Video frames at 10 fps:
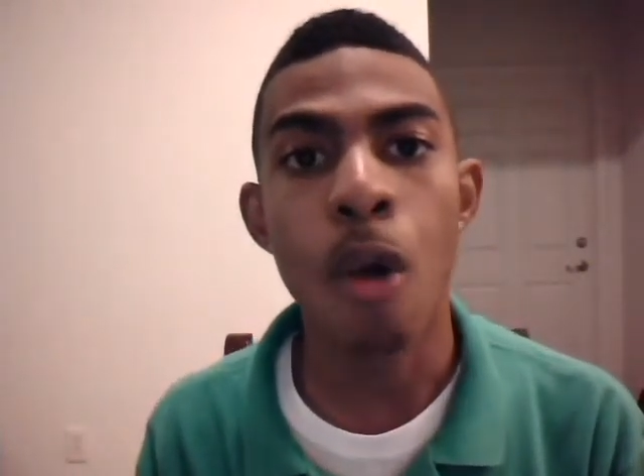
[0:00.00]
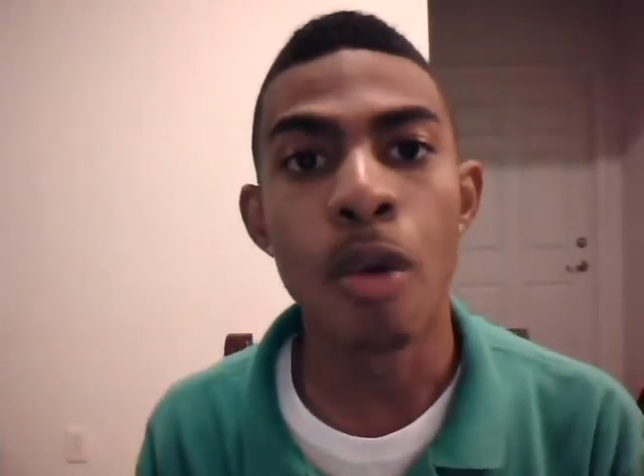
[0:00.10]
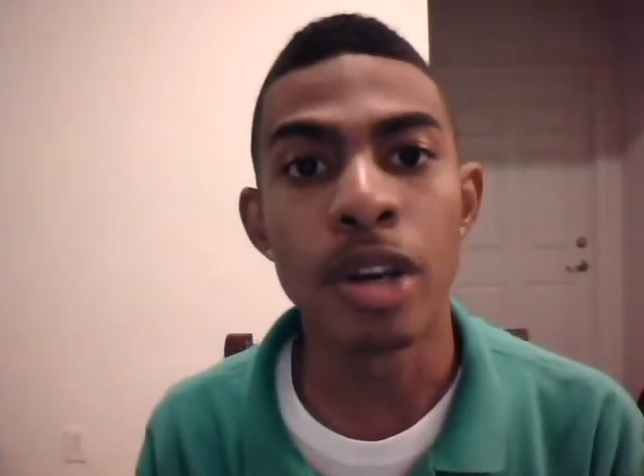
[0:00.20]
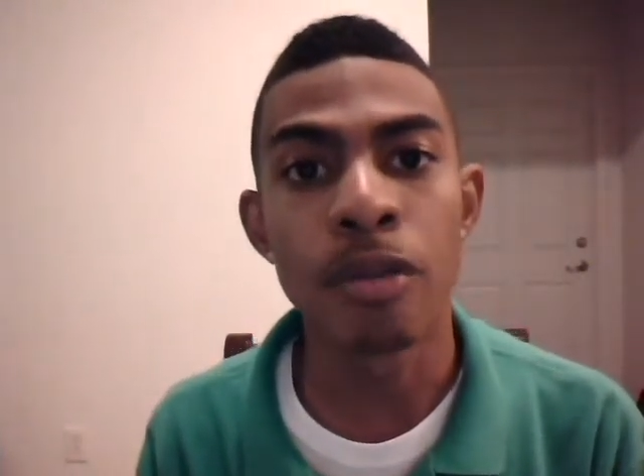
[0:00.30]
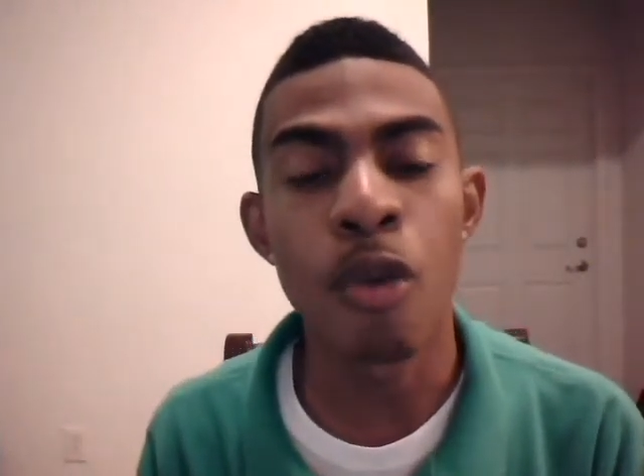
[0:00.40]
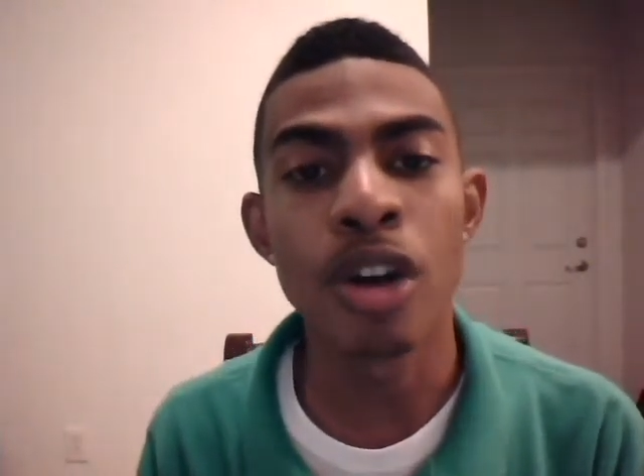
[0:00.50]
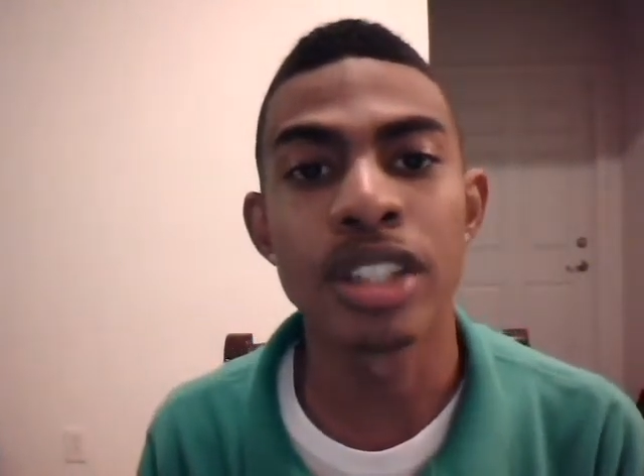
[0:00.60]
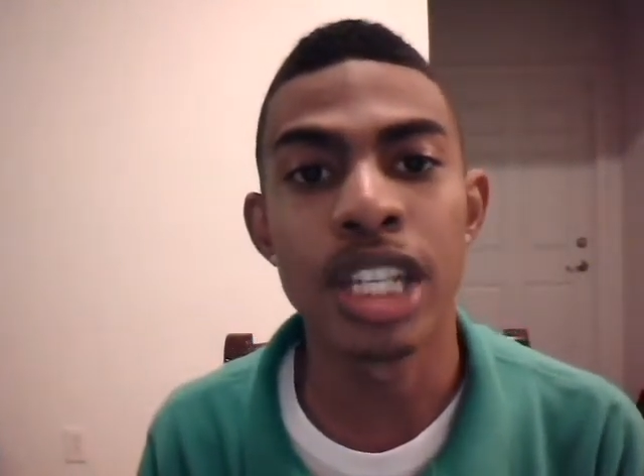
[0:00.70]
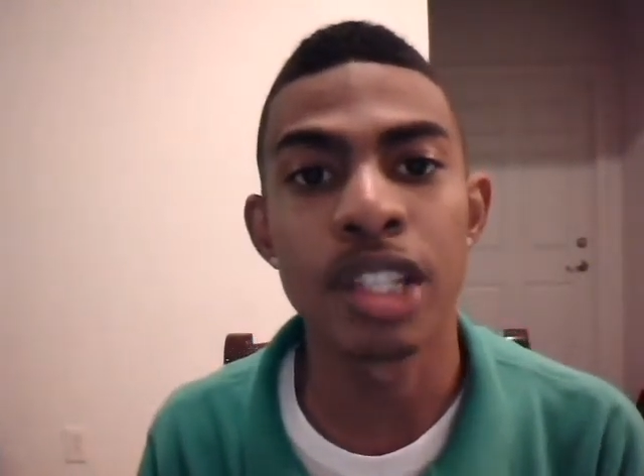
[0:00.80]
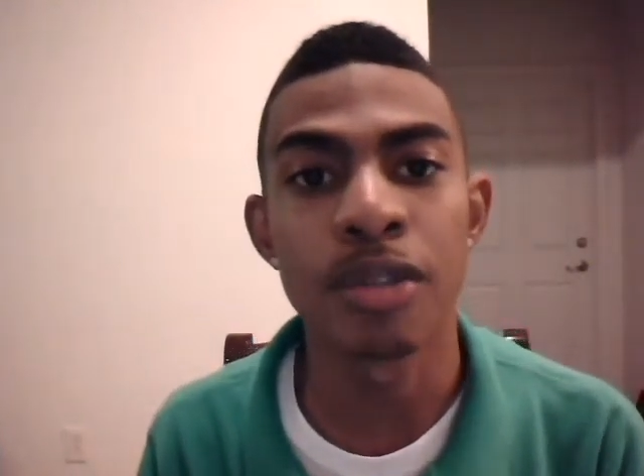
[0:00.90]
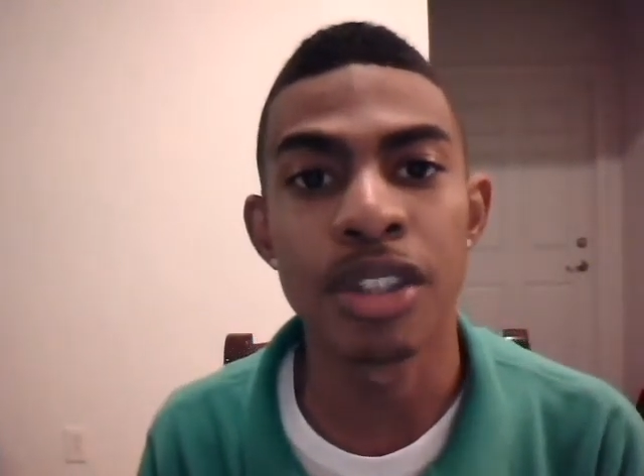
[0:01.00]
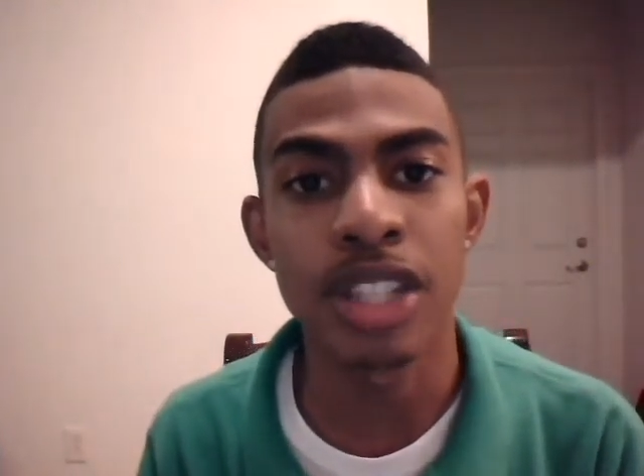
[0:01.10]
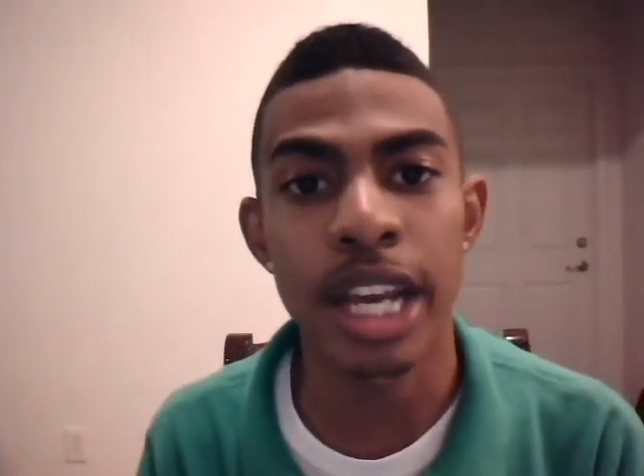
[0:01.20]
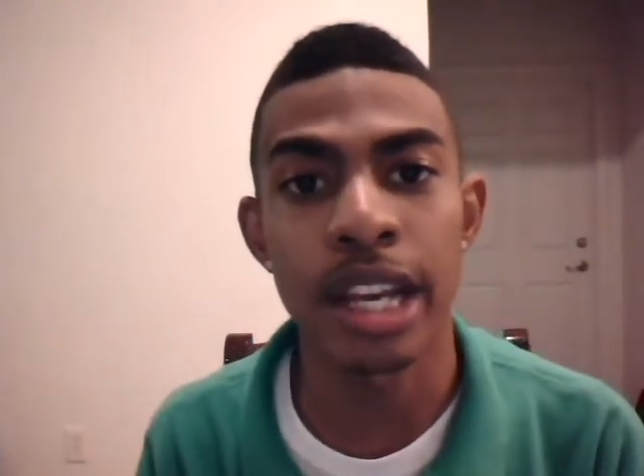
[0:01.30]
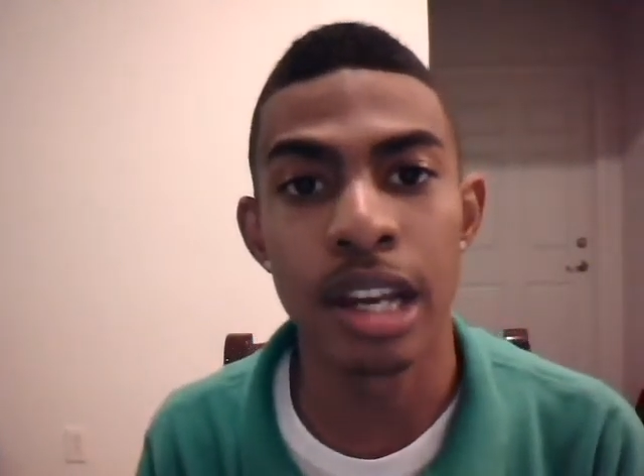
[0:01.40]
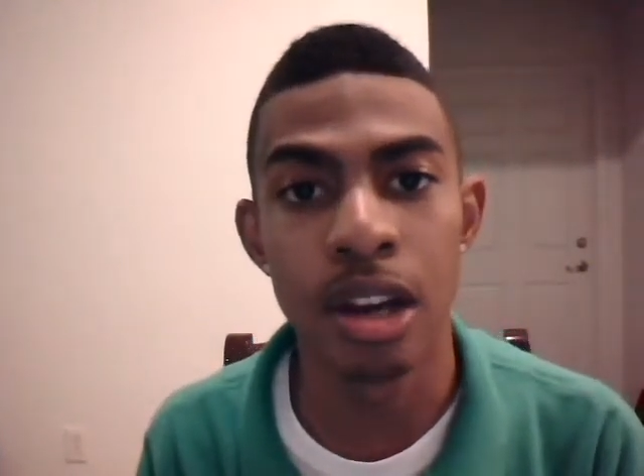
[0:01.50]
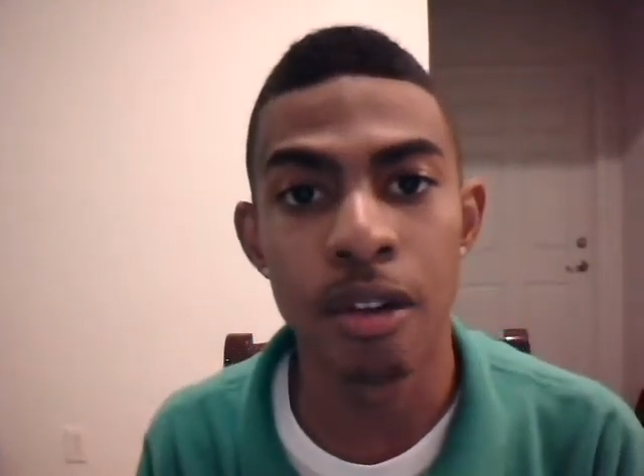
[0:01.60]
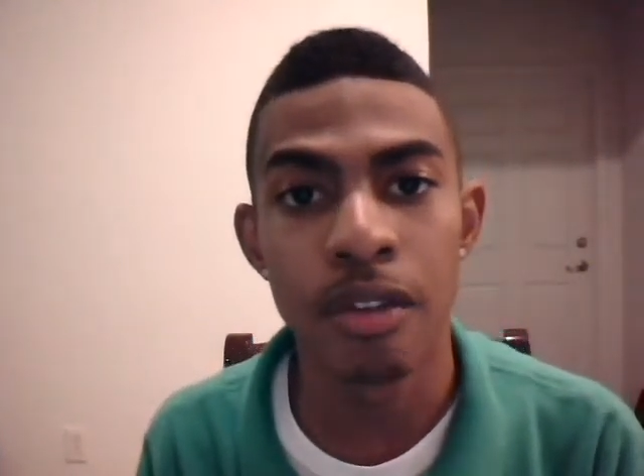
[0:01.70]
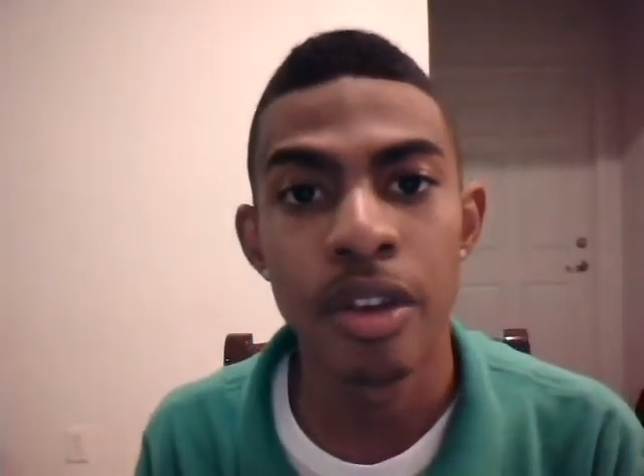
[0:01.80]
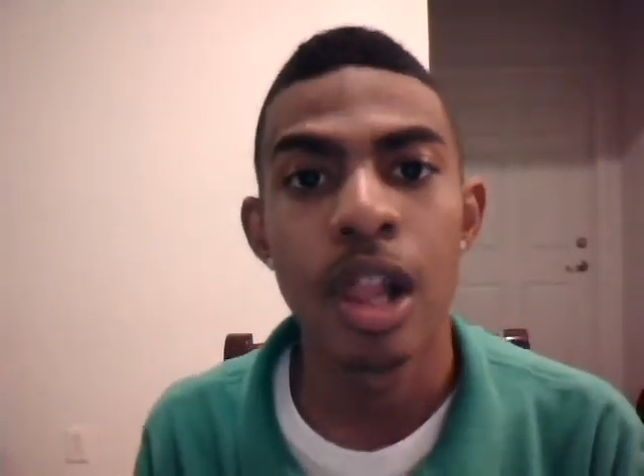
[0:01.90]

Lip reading: 4/10 of a second left